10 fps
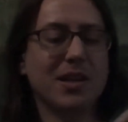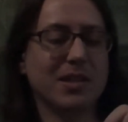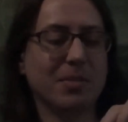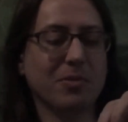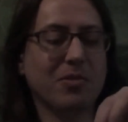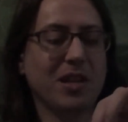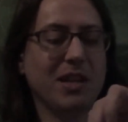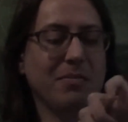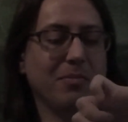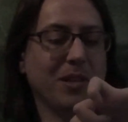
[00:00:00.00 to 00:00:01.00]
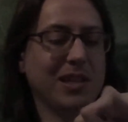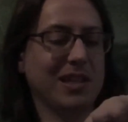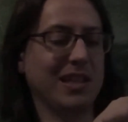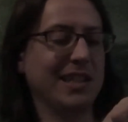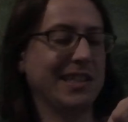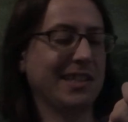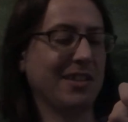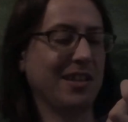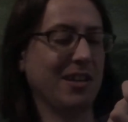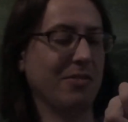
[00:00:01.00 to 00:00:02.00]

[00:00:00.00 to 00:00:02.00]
Double cream, which is slightly